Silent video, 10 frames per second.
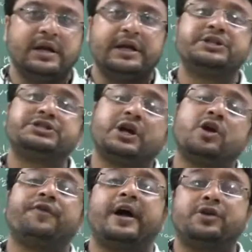Instead
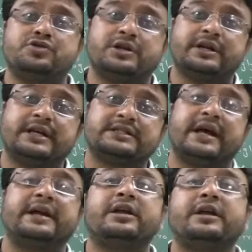of hydrogen gas,
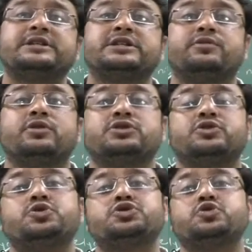nitric acid was
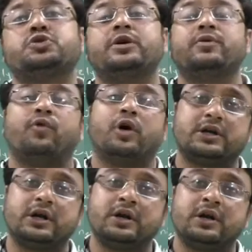used to give
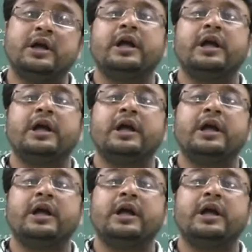water,